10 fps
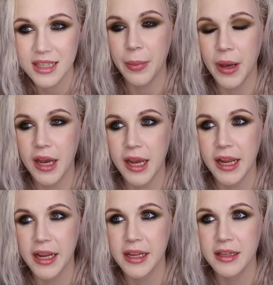but
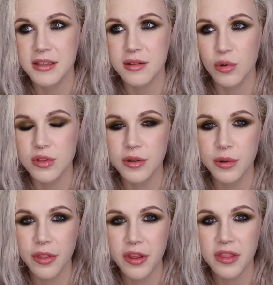I also
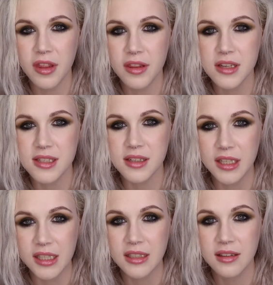don't think that there's a
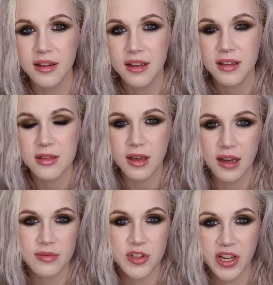need to
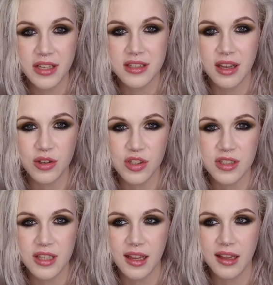have shades that are
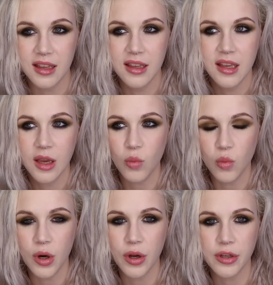just like
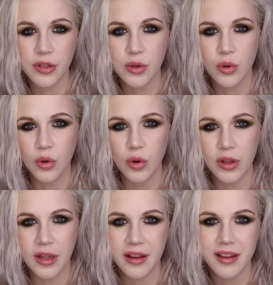one
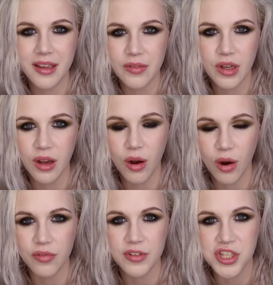or like even a
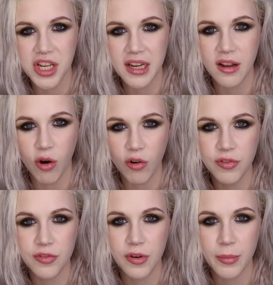half a shade
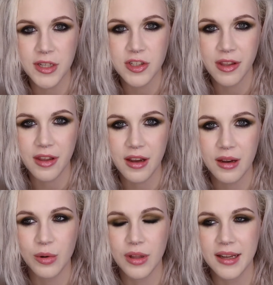off from each
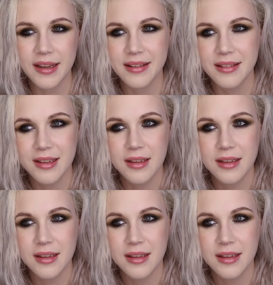other, or like